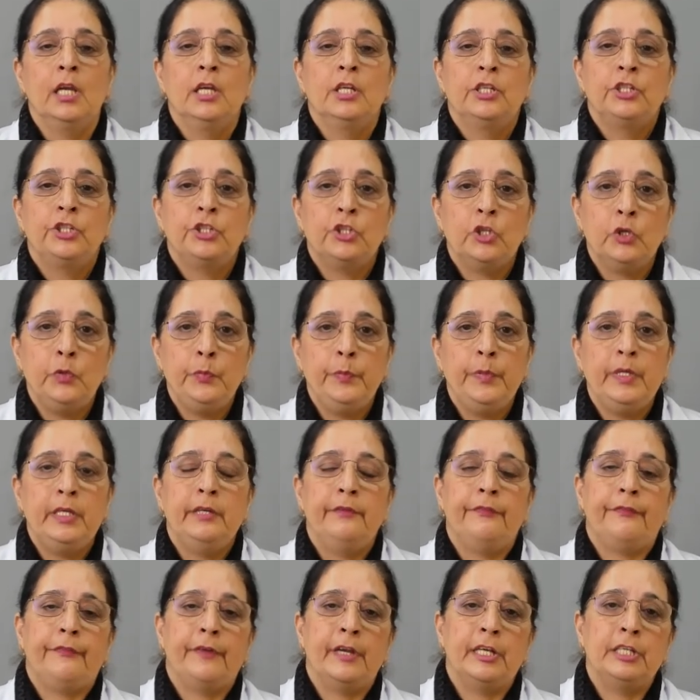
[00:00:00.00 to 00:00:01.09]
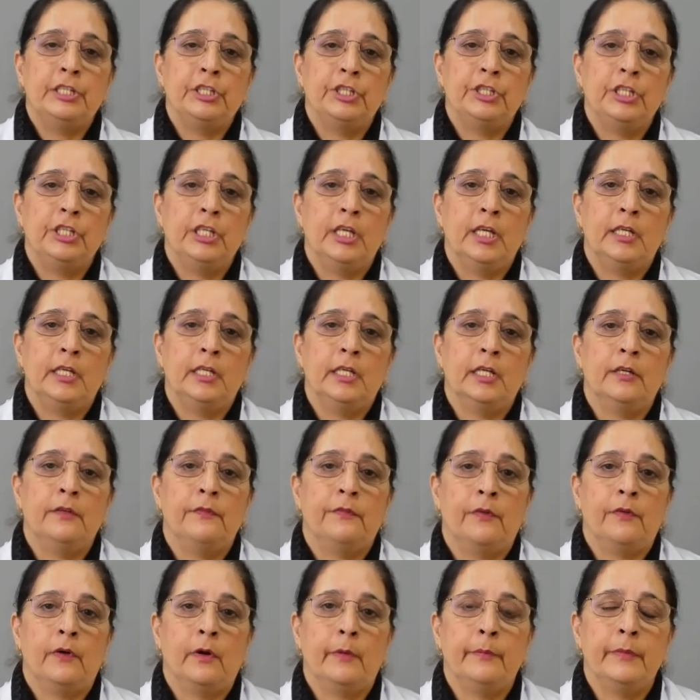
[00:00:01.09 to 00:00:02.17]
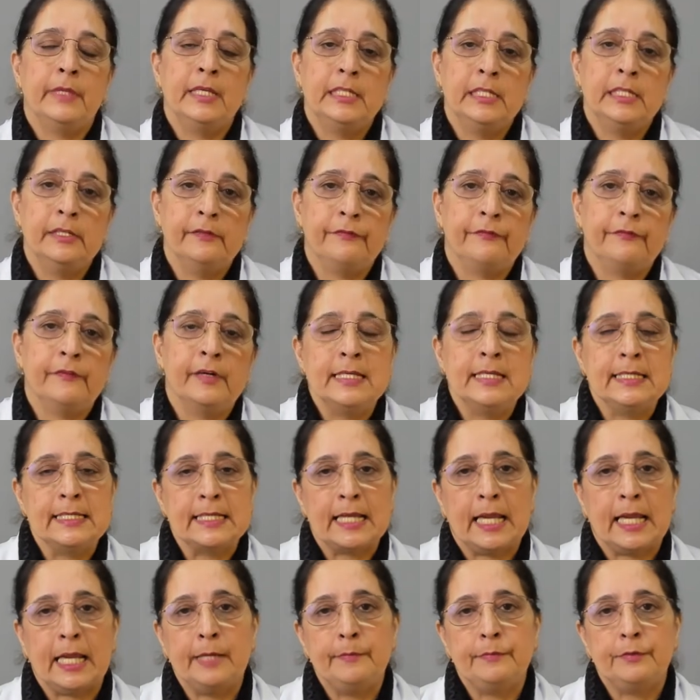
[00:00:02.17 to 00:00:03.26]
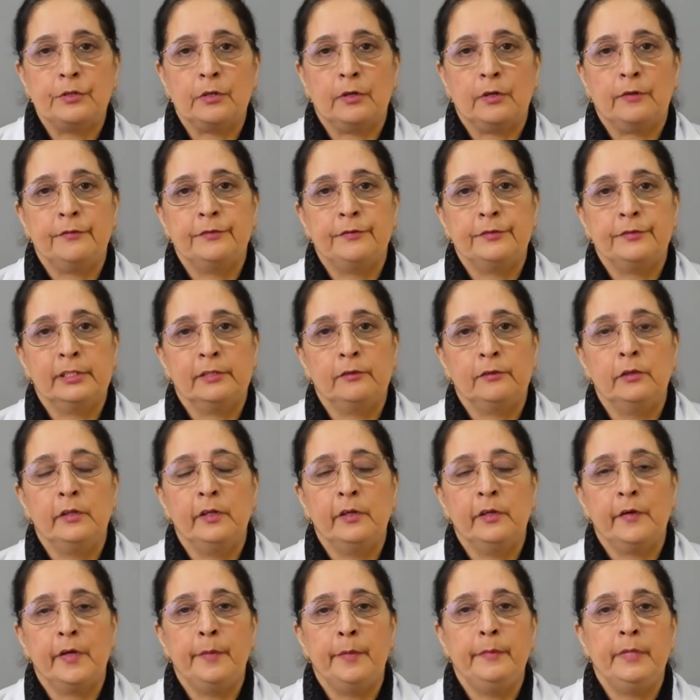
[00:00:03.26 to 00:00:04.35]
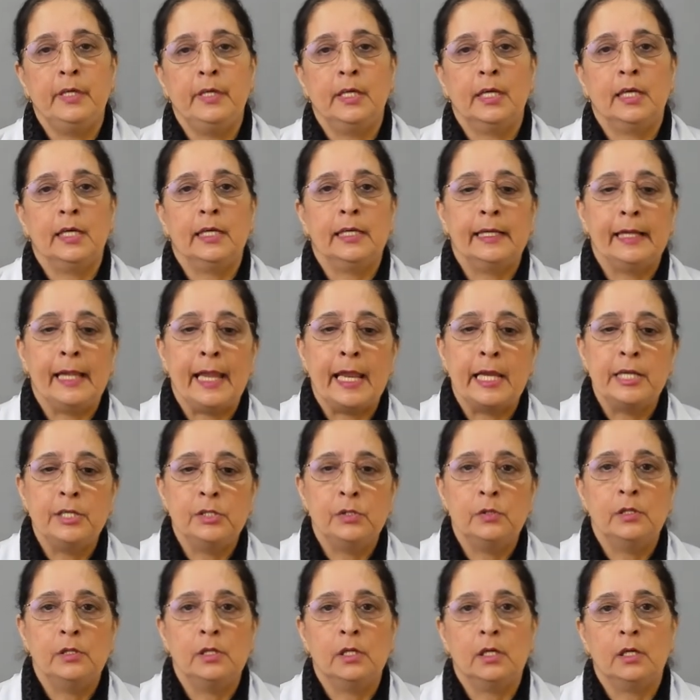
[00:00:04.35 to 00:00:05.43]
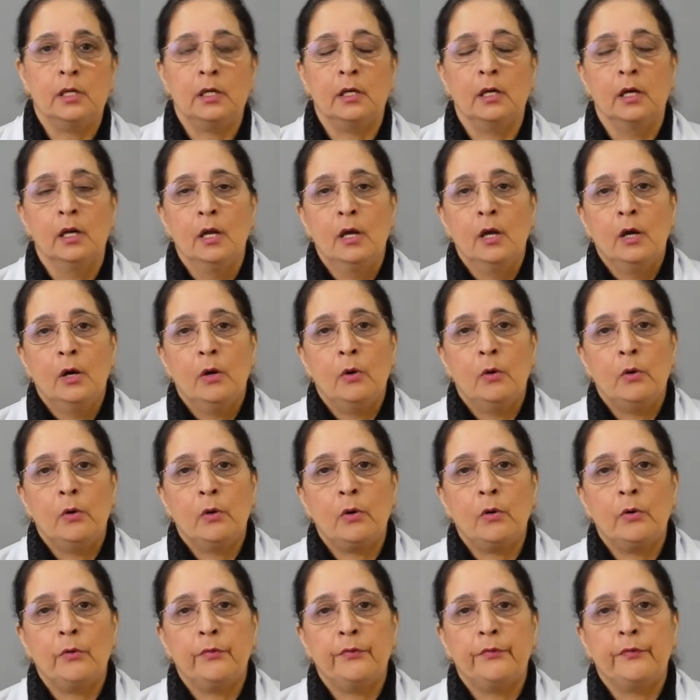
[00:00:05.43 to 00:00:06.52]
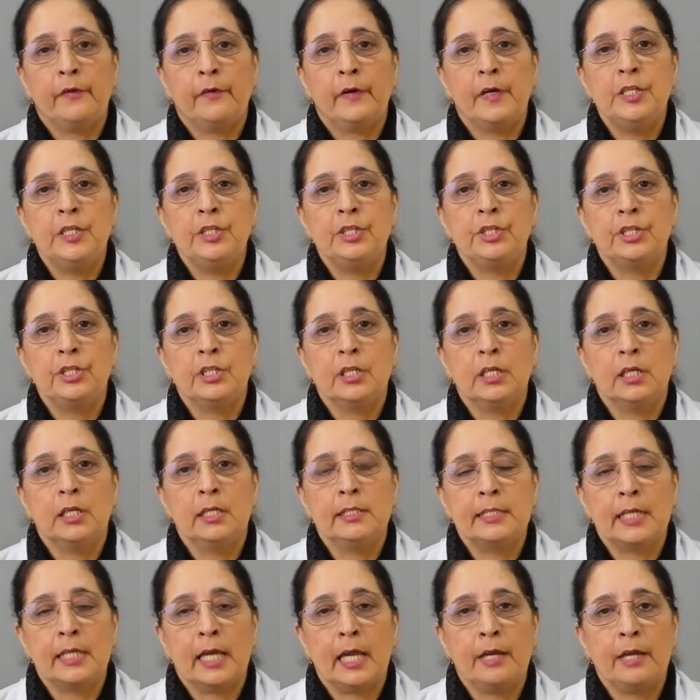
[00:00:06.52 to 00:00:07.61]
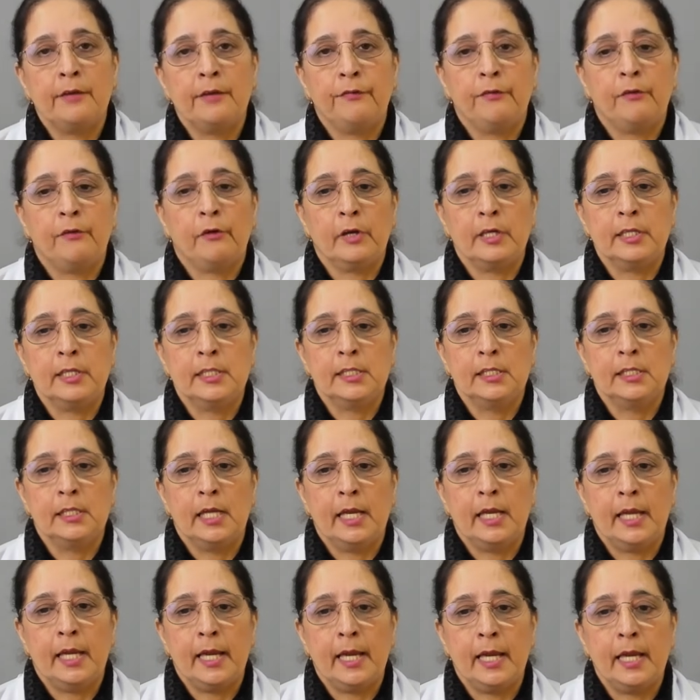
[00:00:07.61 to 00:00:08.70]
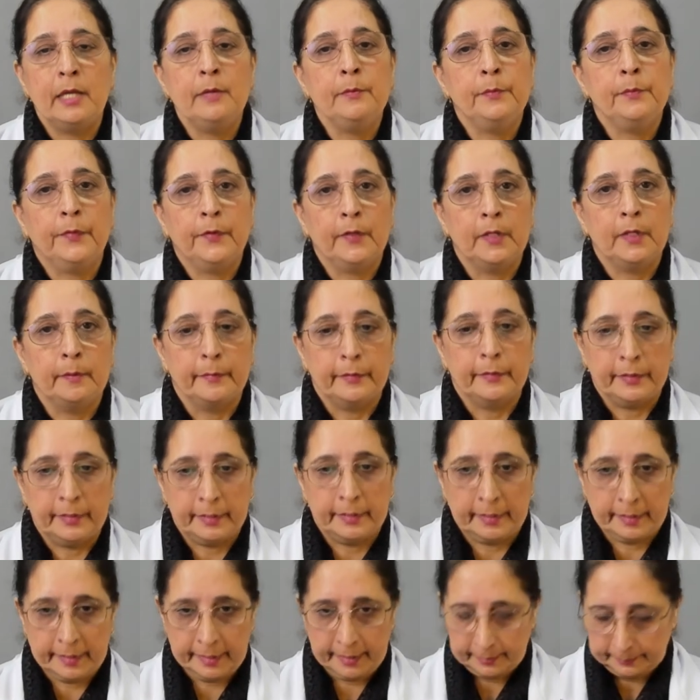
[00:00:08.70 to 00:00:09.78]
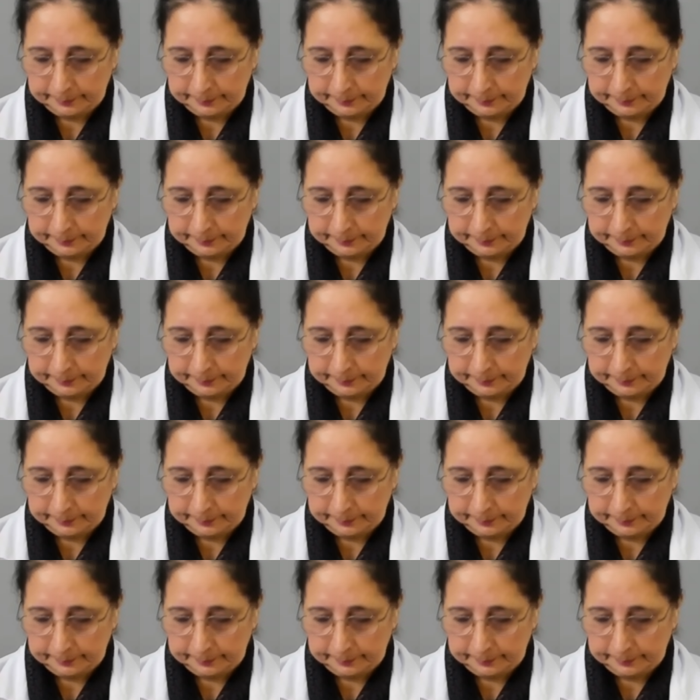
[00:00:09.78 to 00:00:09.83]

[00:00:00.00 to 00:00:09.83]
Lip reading: should be differentiated from the different types of tularemia, glandular, oropharyngeal, typhoidal, and pulmonary.